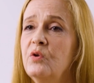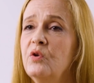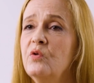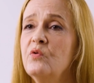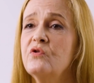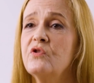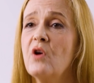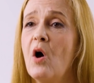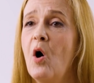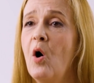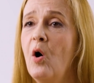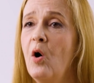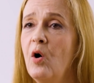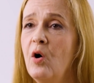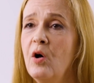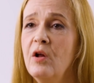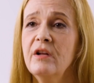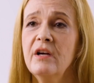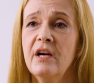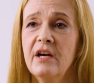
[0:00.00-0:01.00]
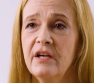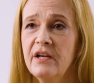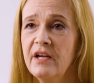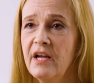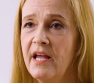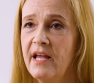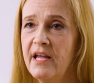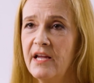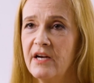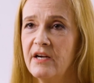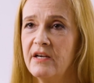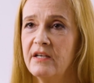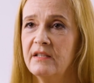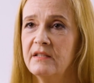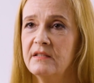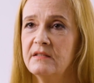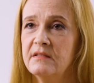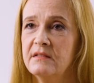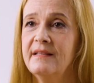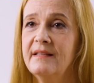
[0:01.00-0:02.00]
lose all her hair,
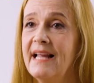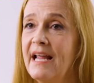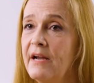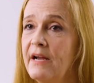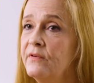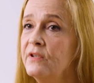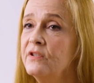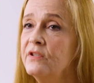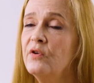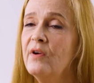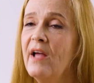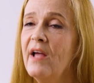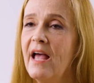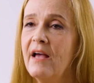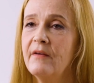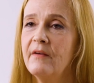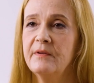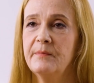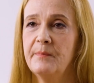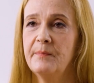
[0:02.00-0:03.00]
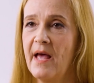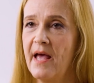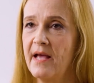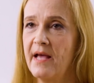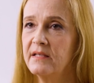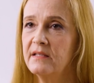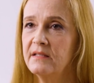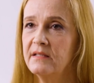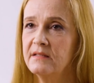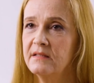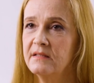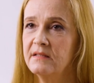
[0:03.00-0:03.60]
never to have it back.